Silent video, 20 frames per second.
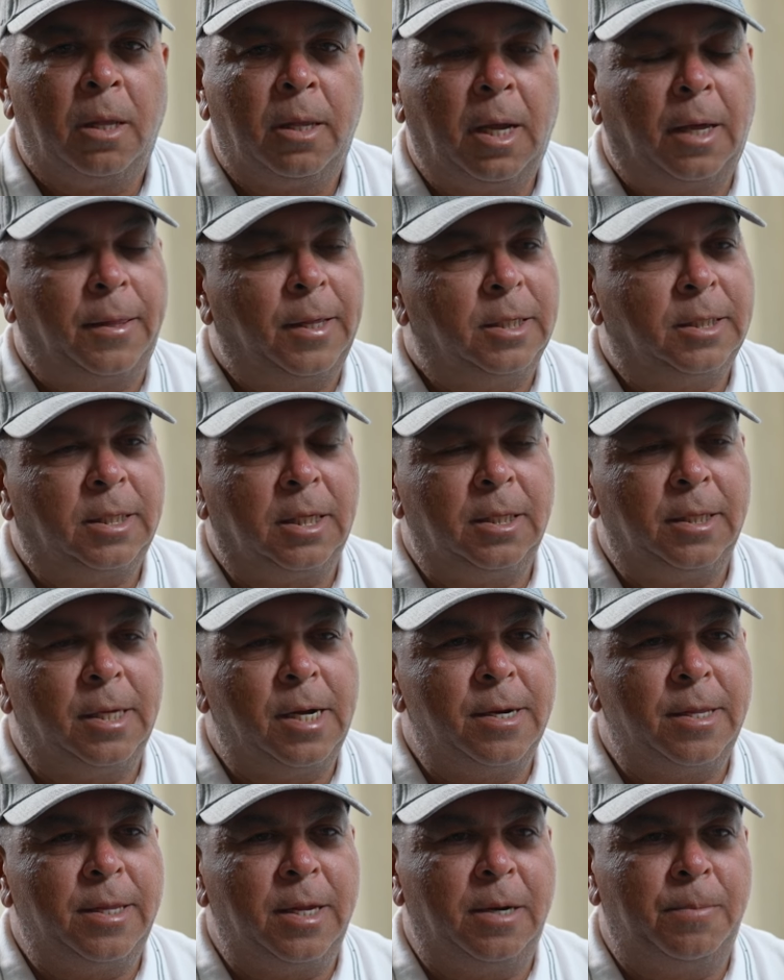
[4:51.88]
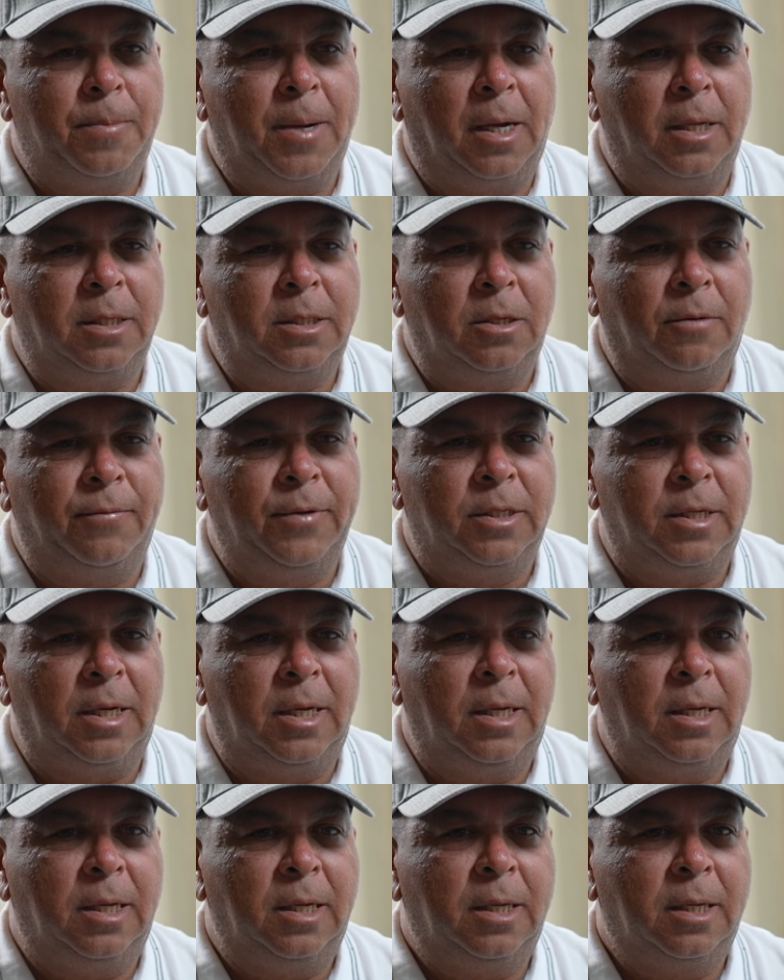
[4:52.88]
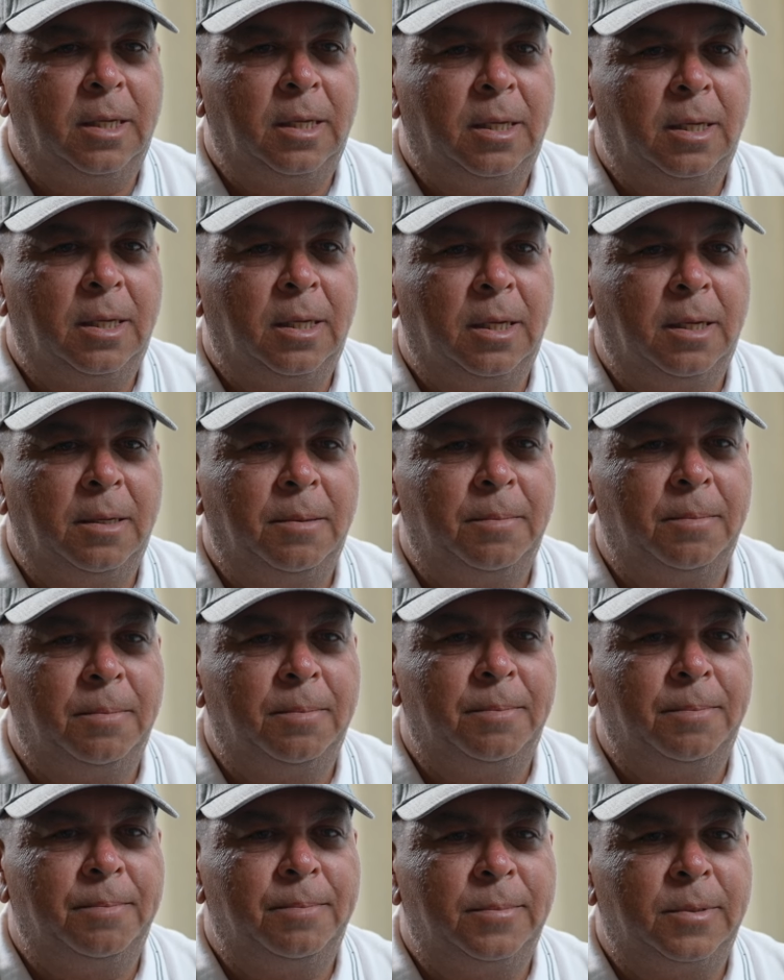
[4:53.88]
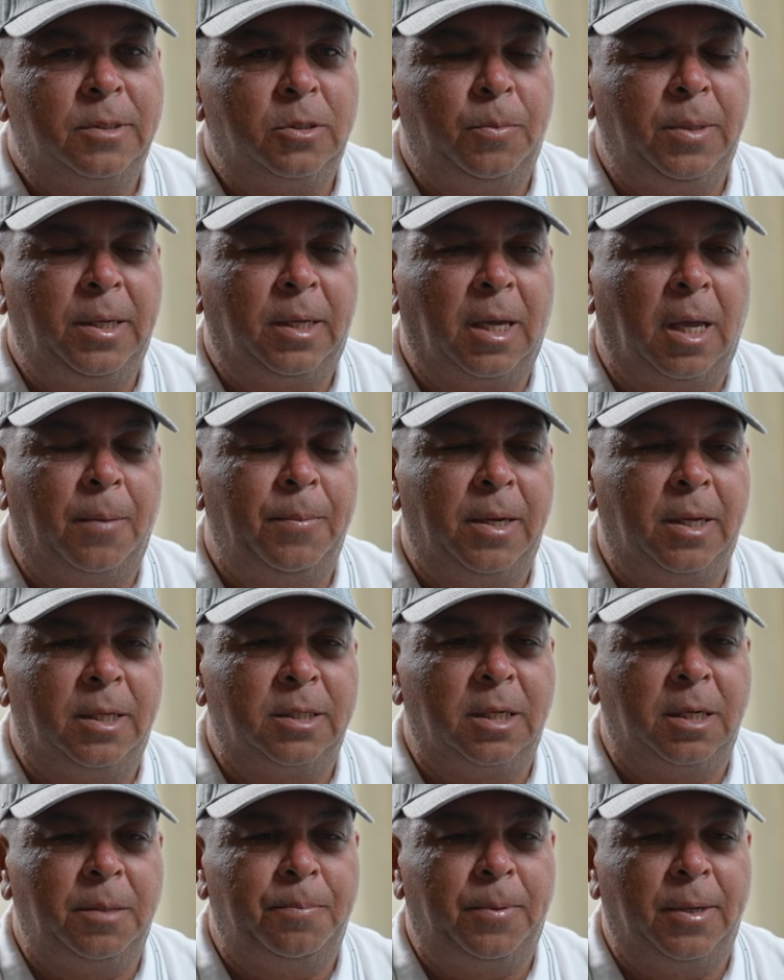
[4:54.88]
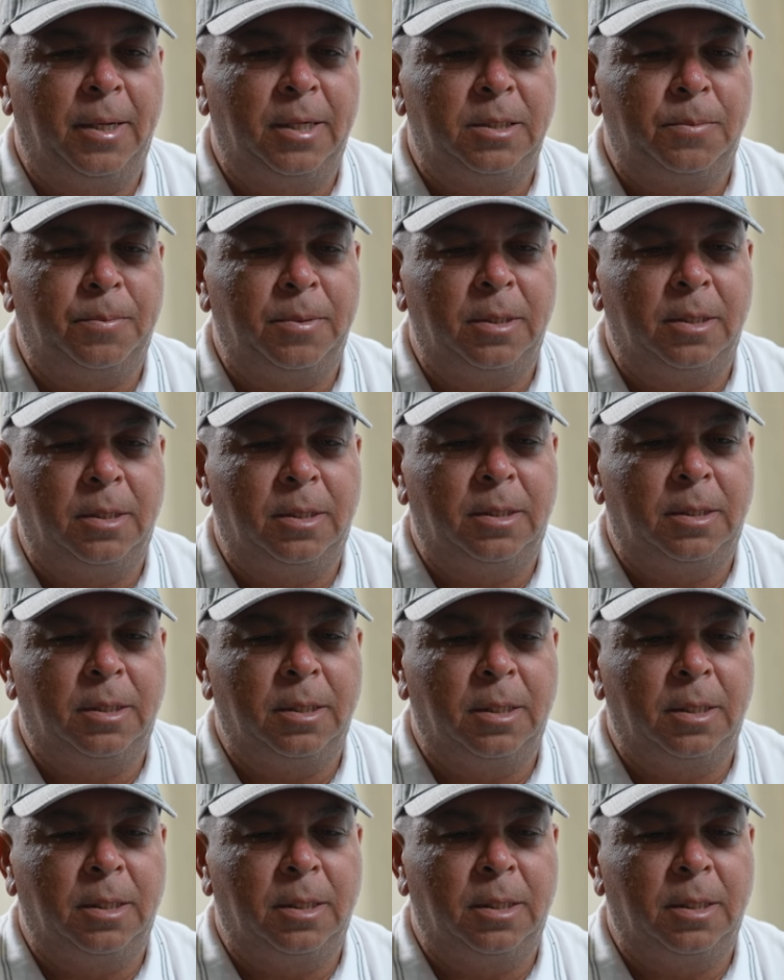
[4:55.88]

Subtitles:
yeah, they're still there and thereabouts, obviously. Zubi came in as a replacement